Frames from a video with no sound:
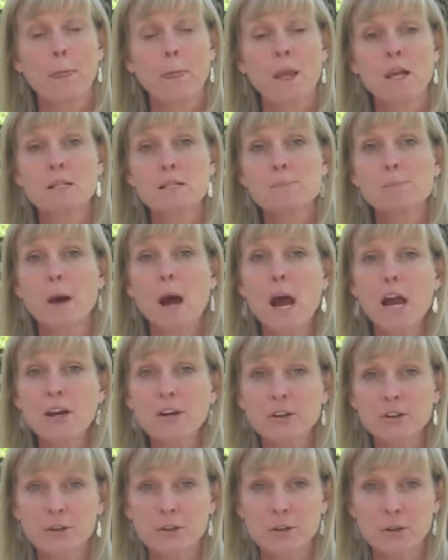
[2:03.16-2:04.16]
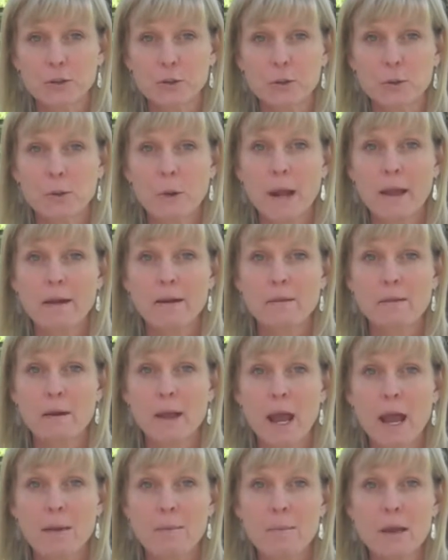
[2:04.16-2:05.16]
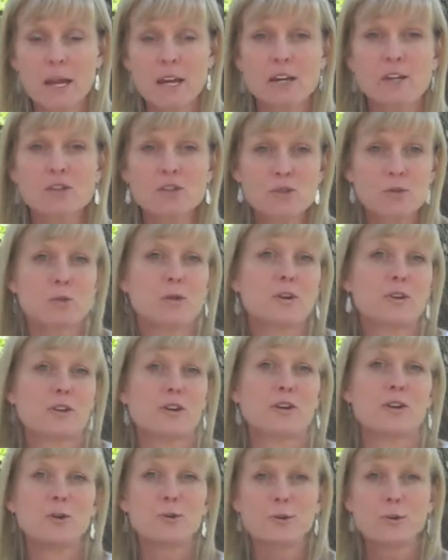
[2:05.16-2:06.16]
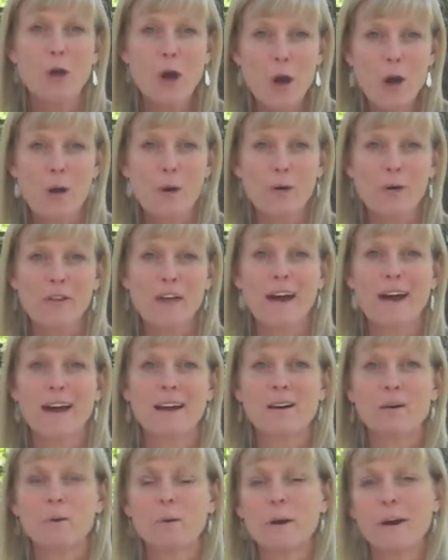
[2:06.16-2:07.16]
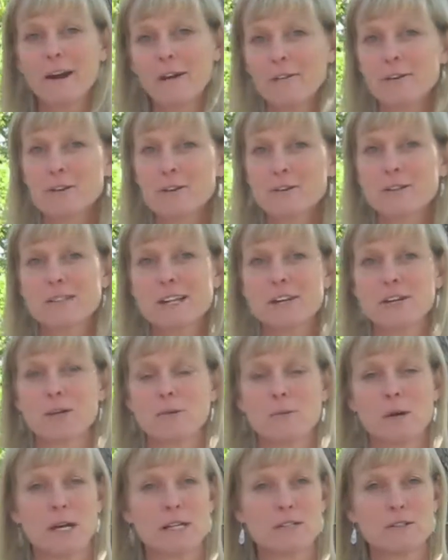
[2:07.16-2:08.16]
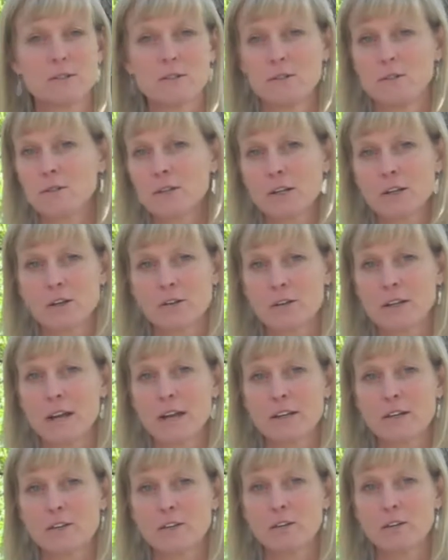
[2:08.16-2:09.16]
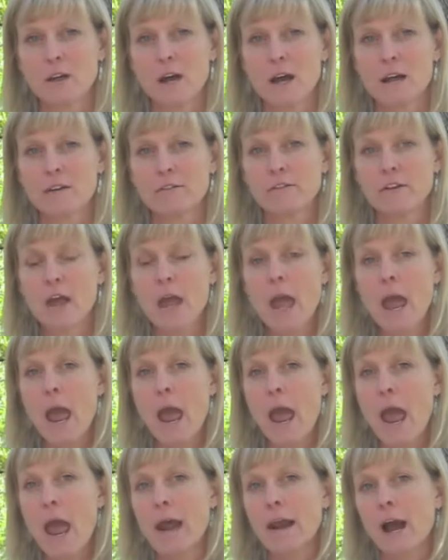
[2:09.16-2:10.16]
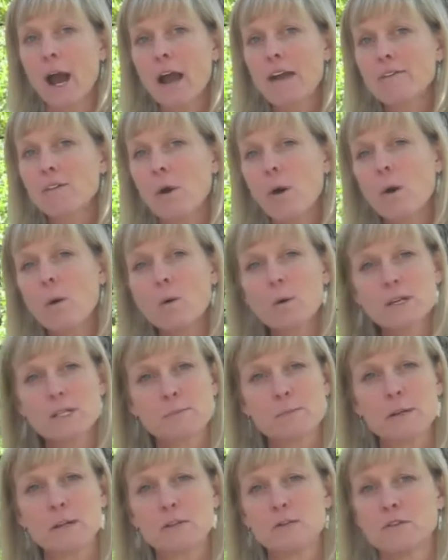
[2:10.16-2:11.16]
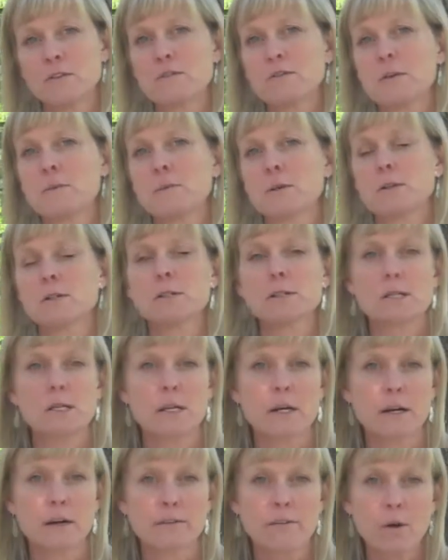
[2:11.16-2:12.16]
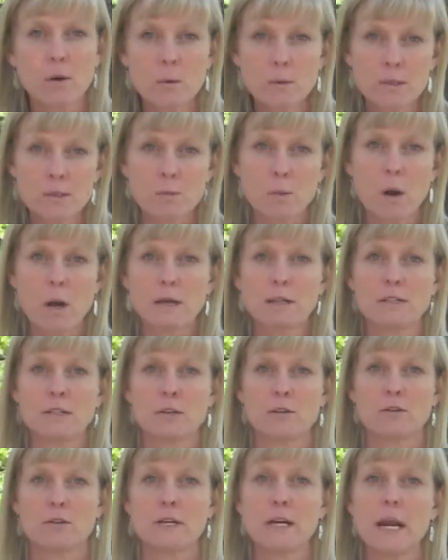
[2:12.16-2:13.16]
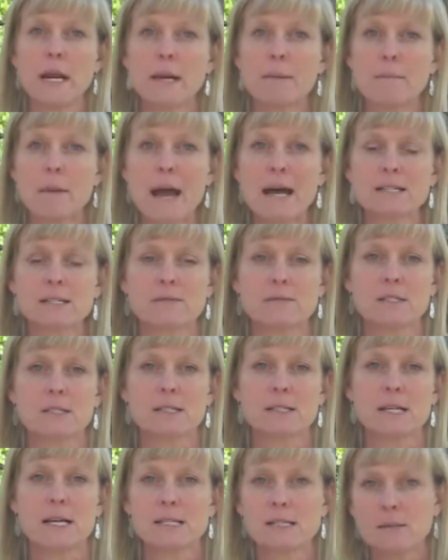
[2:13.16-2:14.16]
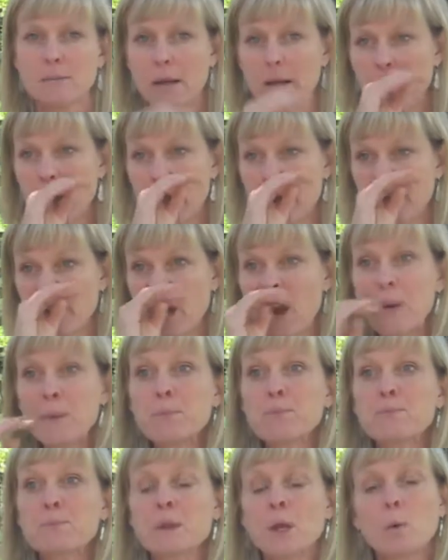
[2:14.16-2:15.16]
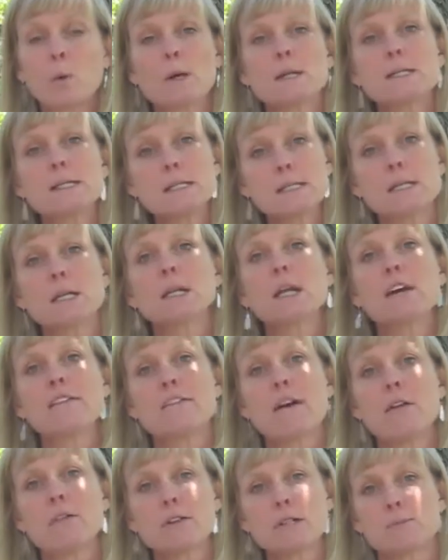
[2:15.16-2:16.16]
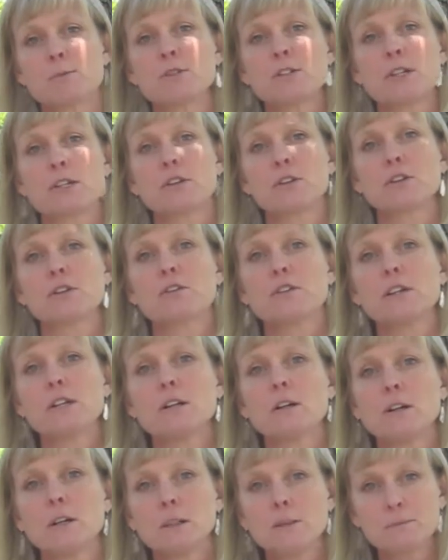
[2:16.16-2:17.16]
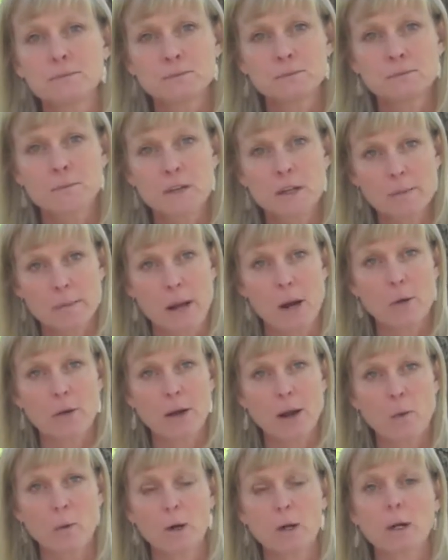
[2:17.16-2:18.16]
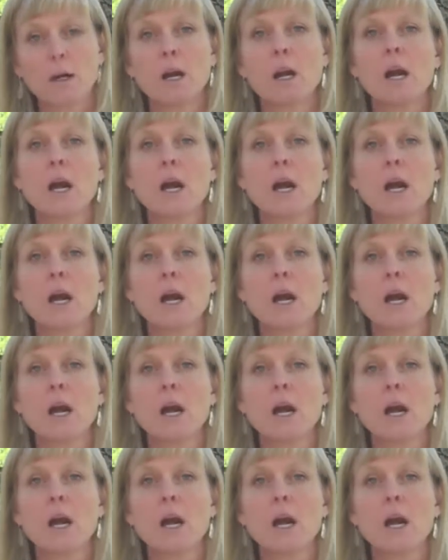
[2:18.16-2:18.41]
inspire you and, and make sure that you know that whatever you set your mind to, you can create in your life. And I've always been a driven person and I've always wanted to create massive success in my life. It wasn't until I found this particular vehicle, the Empower Network,